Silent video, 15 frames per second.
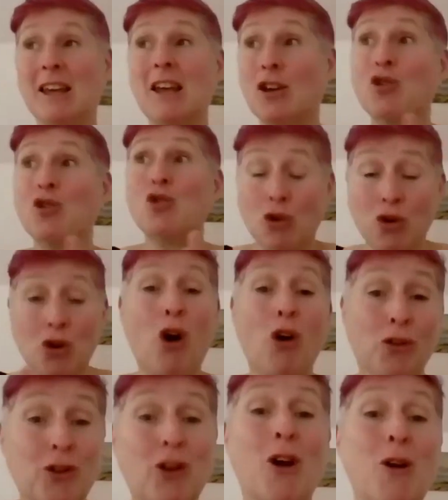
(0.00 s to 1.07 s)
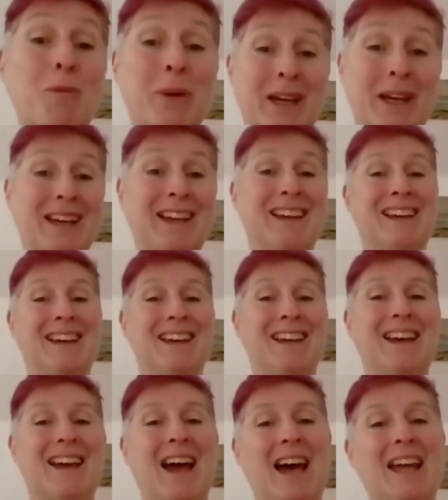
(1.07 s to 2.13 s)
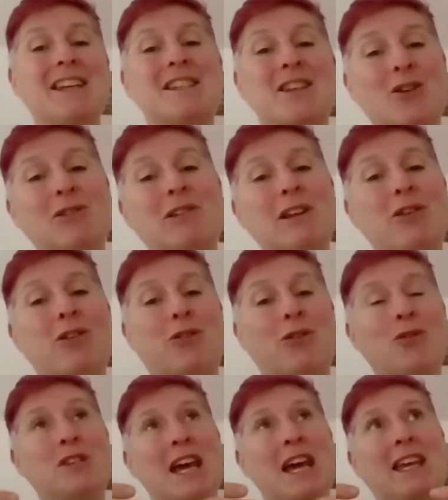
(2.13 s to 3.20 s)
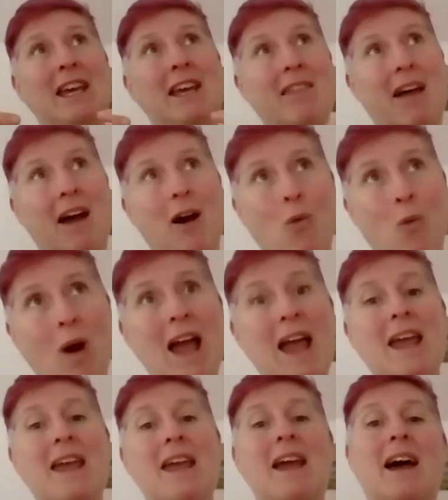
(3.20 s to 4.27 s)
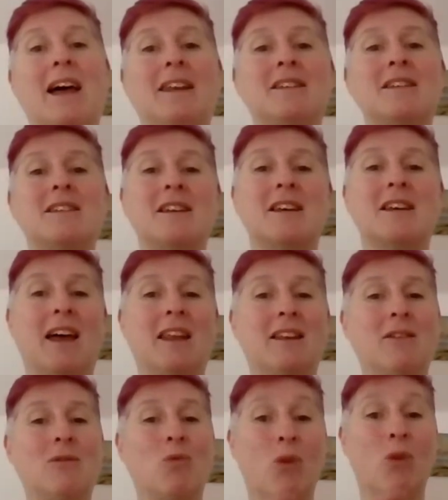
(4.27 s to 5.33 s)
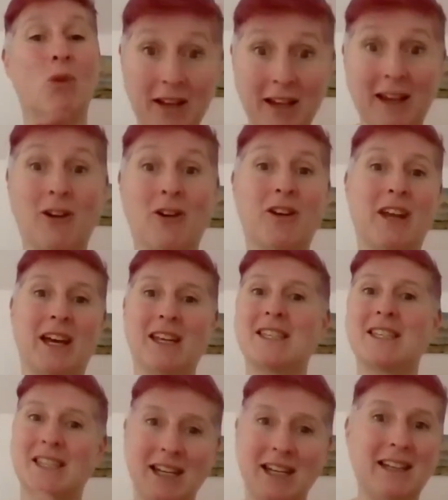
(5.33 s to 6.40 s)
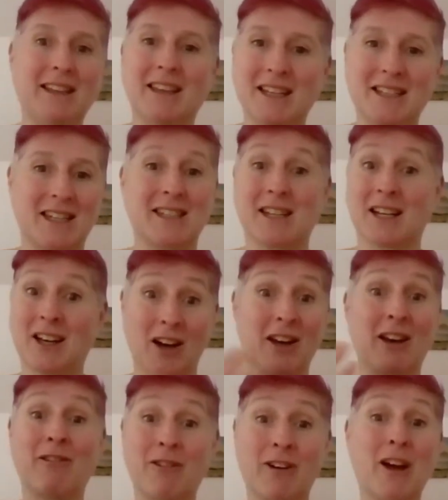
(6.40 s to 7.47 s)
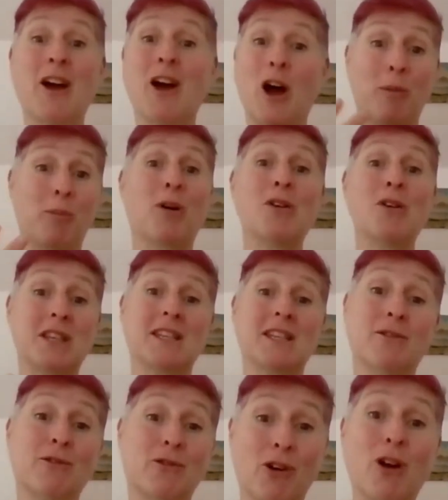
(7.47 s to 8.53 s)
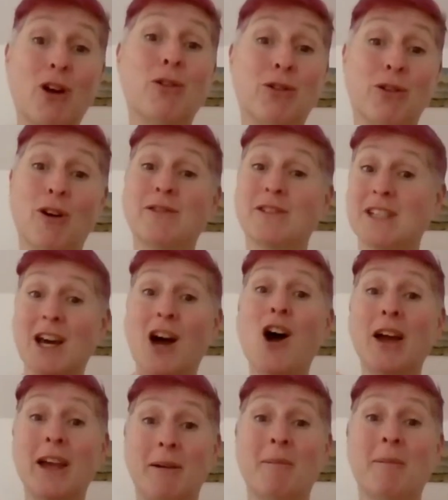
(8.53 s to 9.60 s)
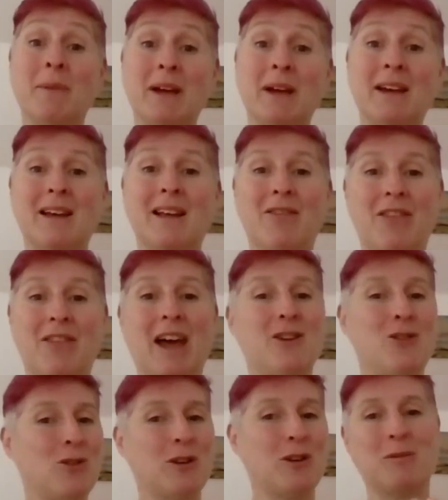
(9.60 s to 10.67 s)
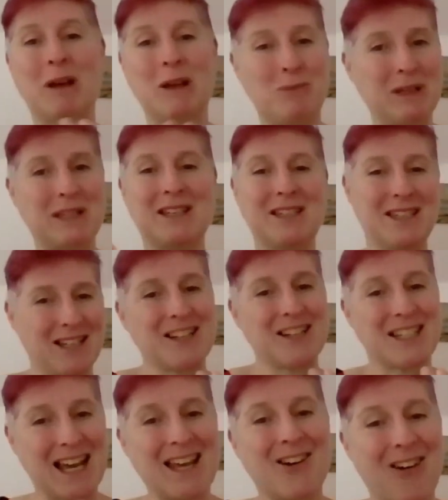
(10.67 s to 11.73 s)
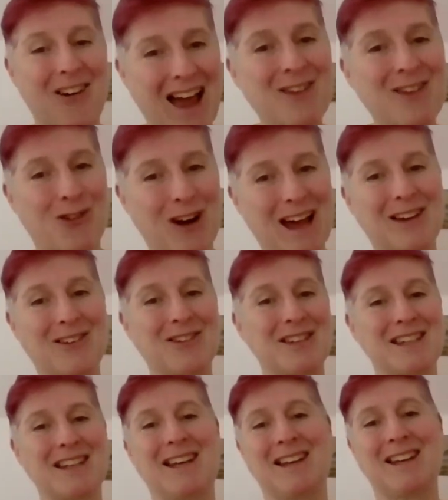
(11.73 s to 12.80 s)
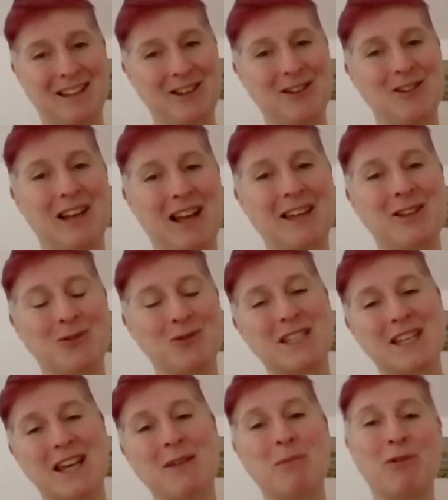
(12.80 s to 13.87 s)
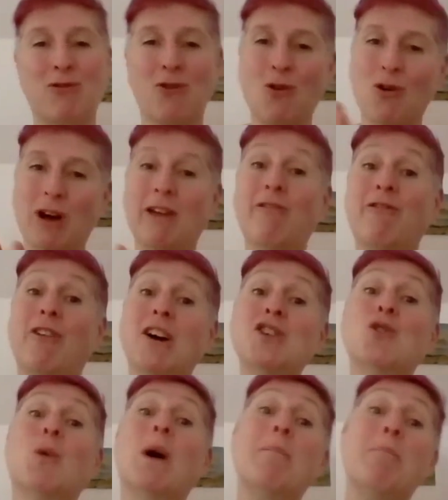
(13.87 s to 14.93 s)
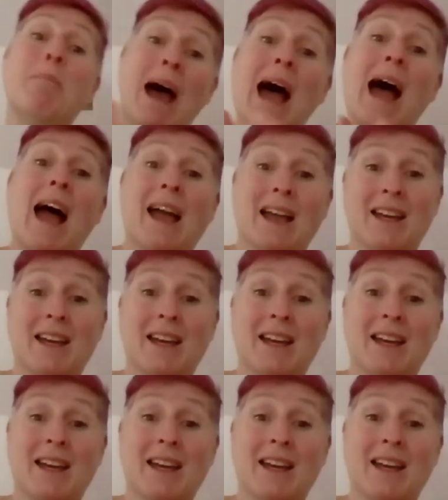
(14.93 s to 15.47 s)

you're not coping and it's only through taking that away and and working on it and seeing this as a kind of a process of growth over time that you can maybe start to get your head round and, and like you were saying before kind of find your way back